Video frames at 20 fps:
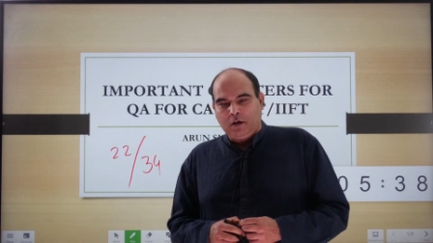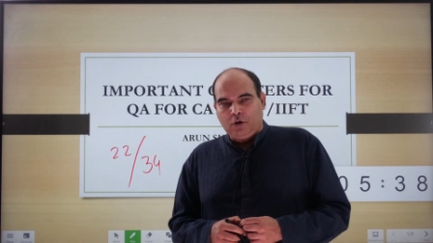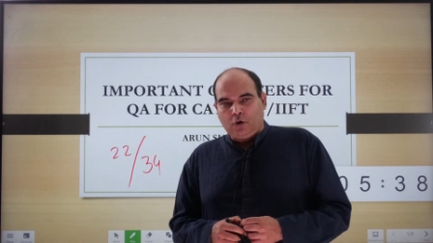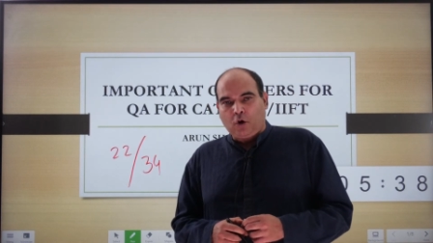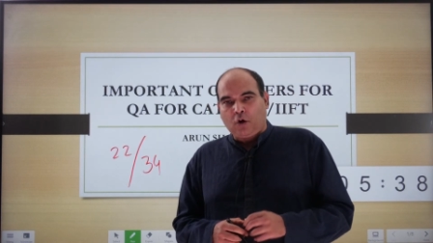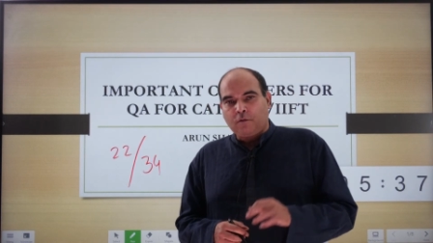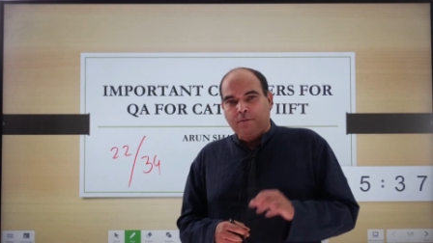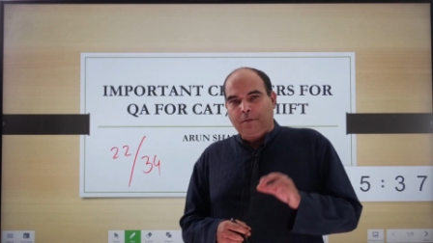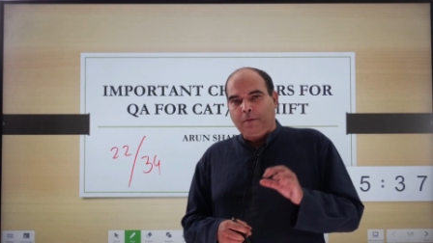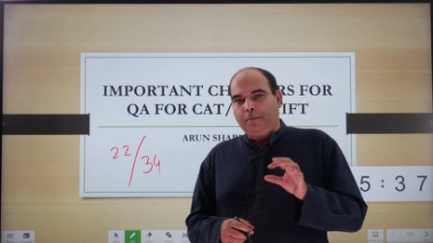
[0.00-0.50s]
a
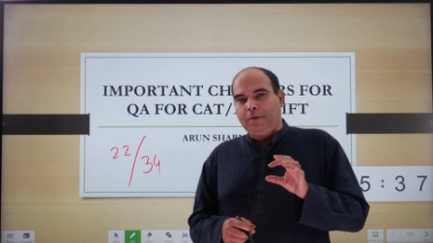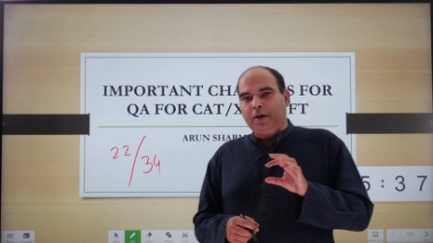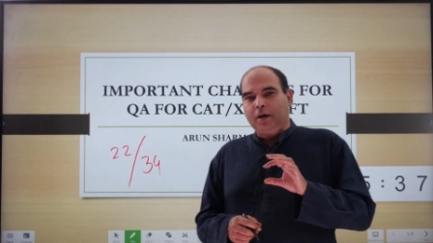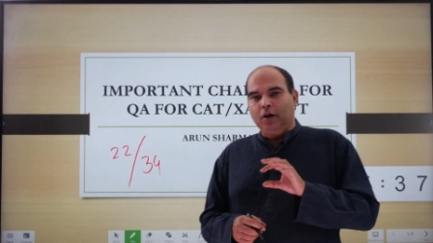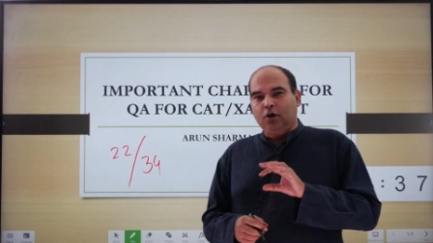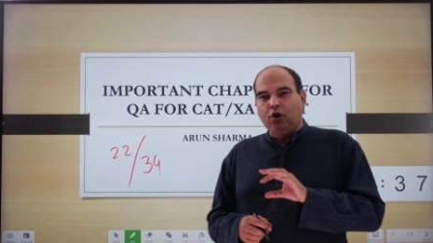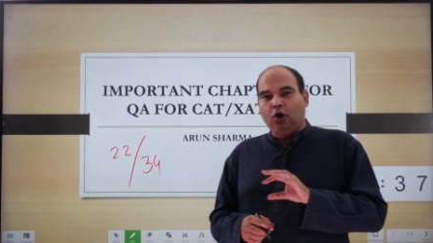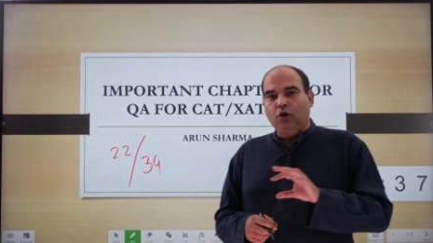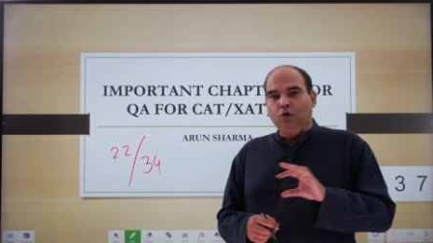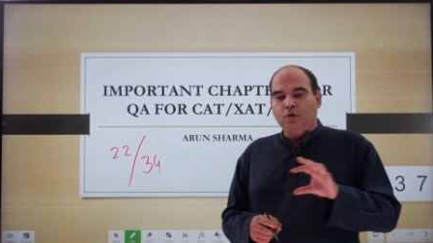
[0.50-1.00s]
lot of people
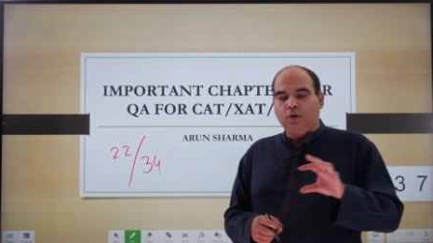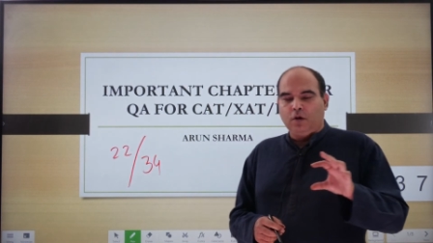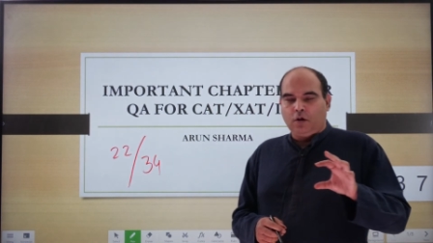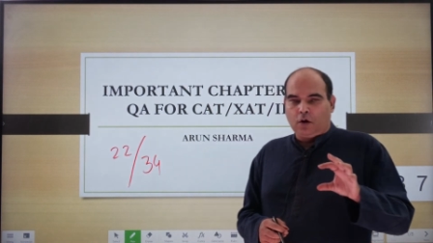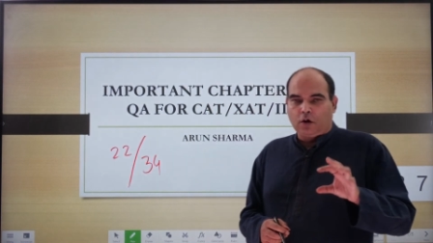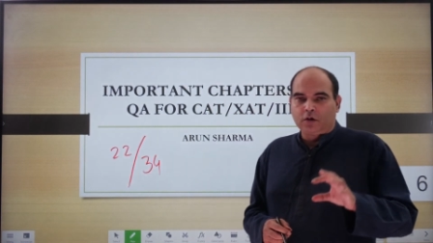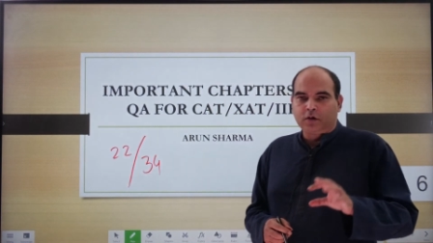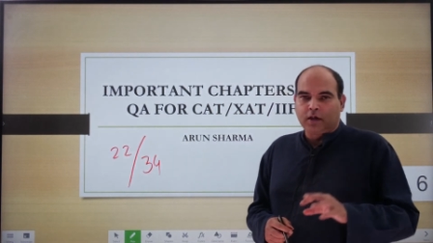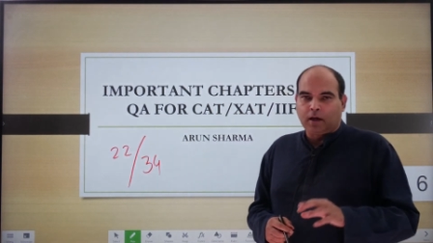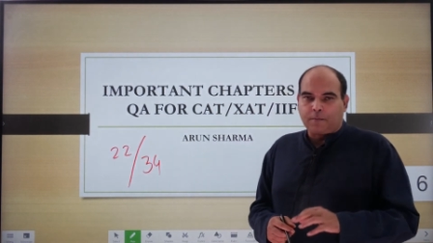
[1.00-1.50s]
did not do the
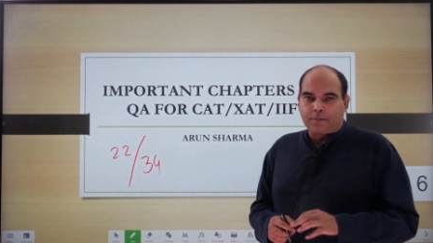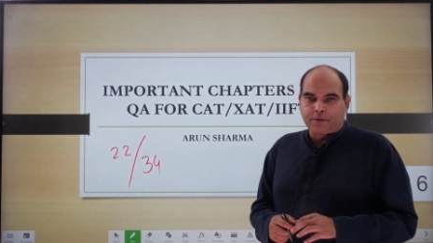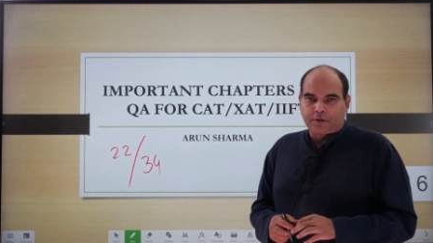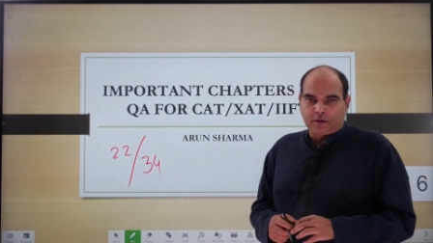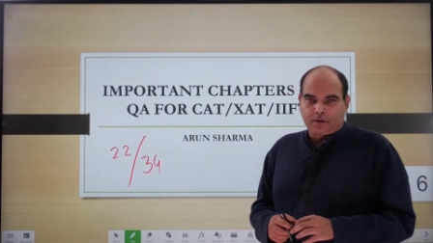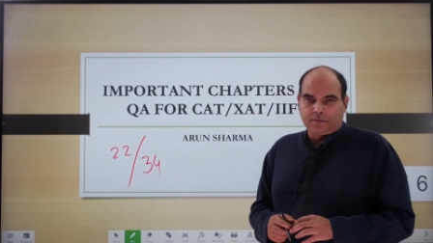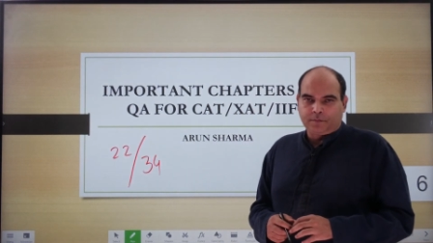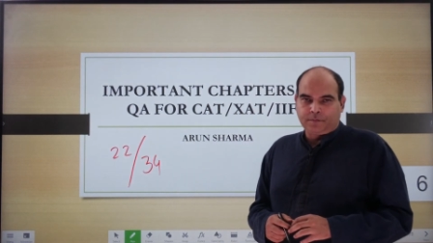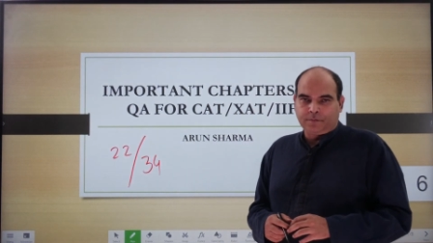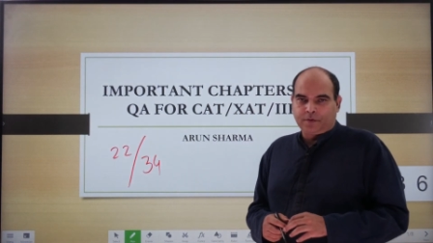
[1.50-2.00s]
logs
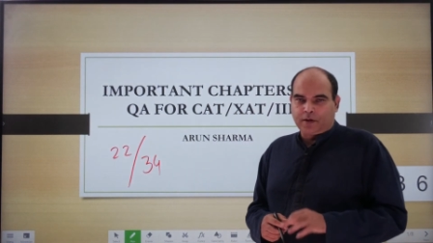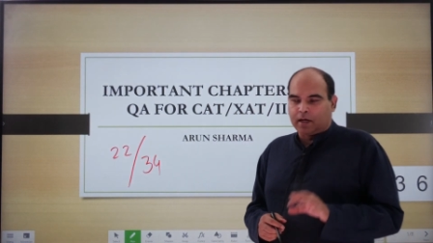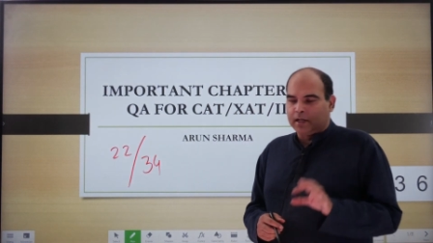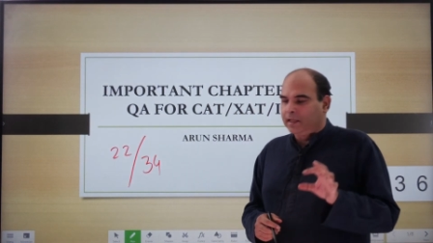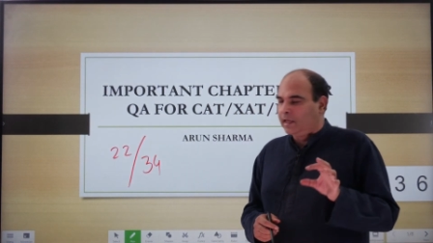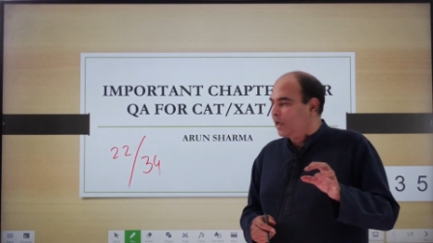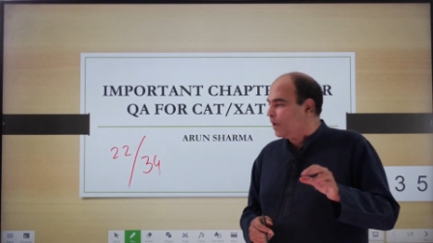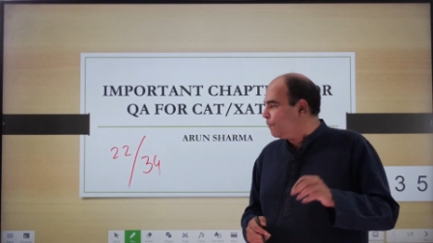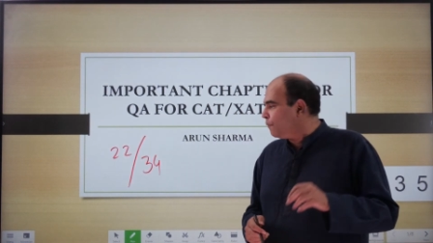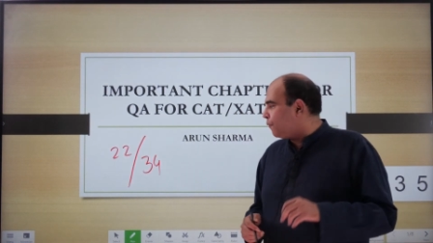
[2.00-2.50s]
chapter
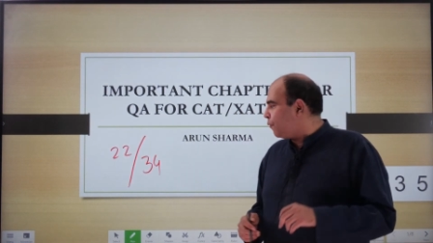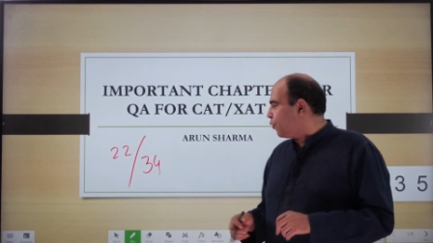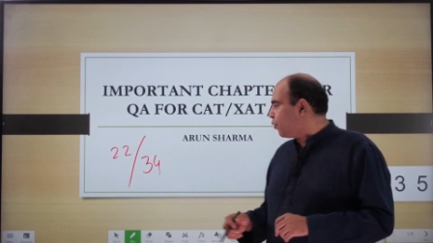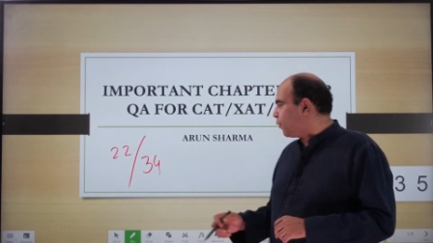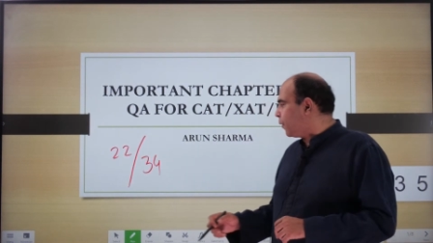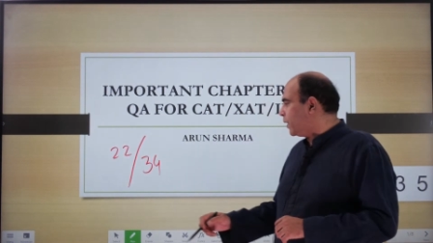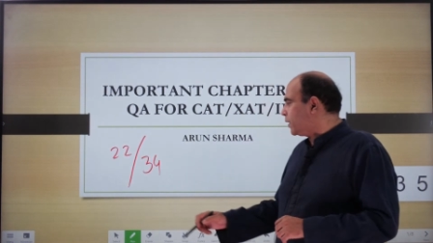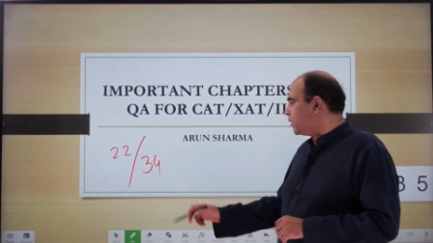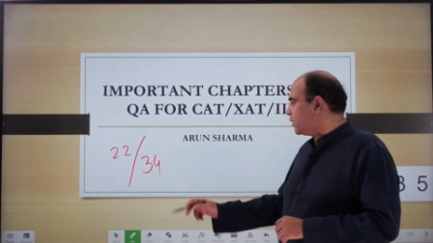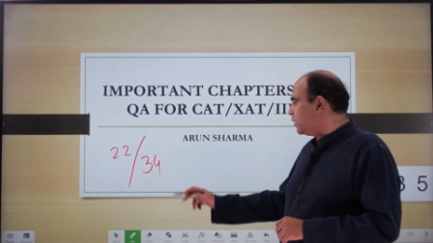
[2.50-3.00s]
and they gave four
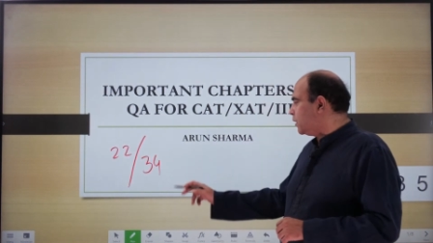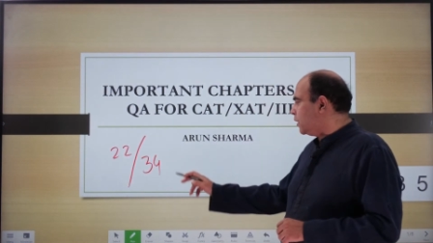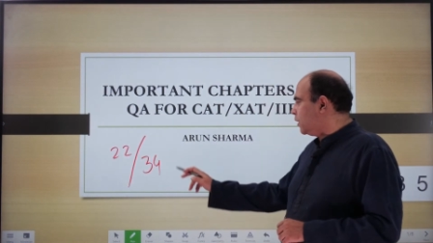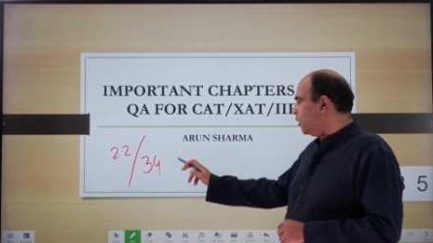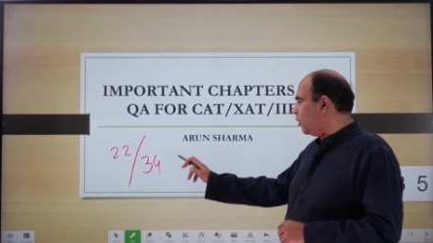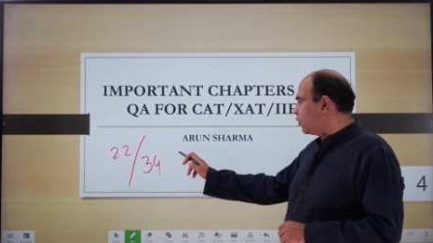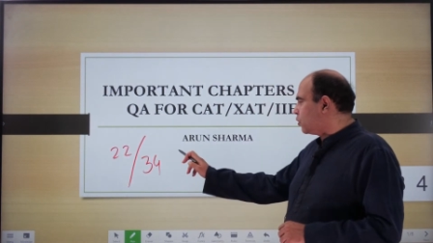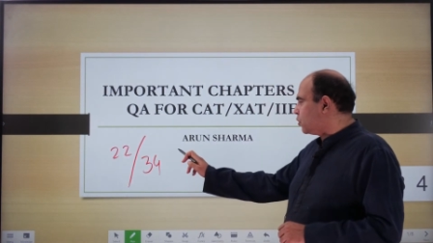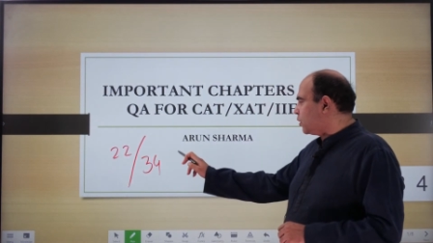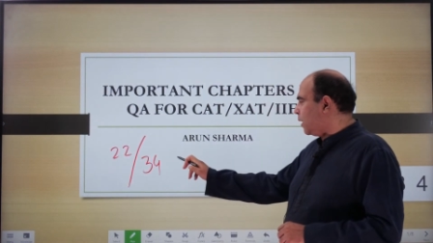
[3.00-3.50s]
questions in
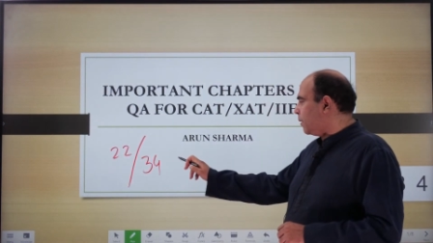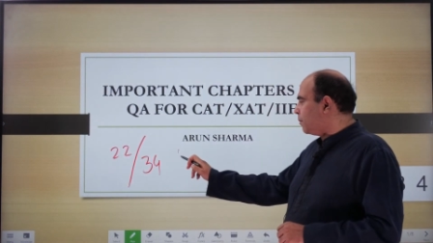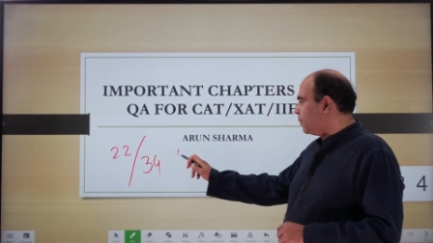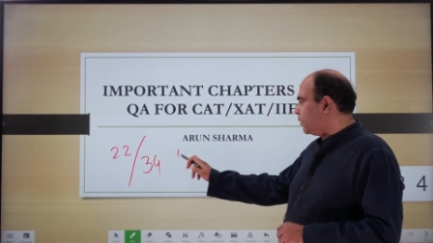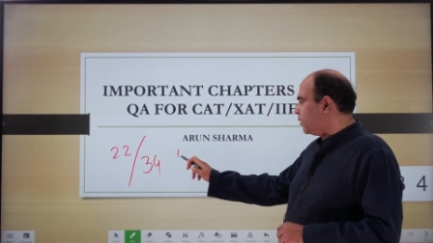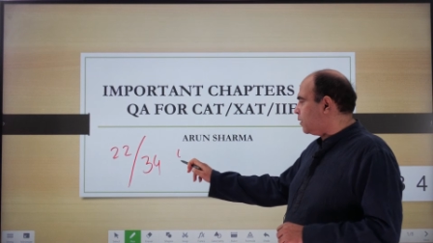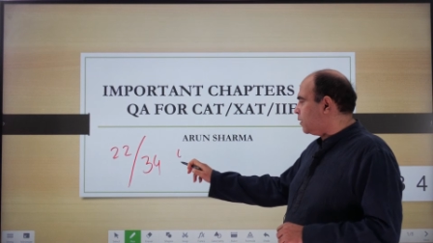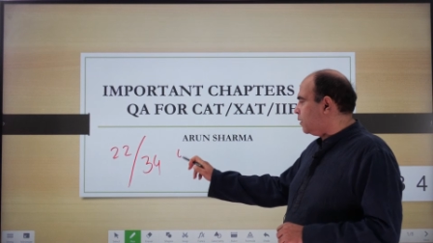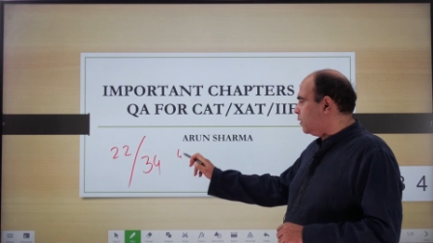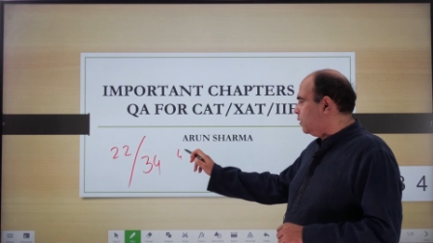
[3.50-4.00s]
the logs
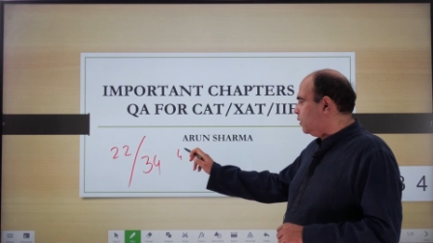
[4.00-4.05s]
chapter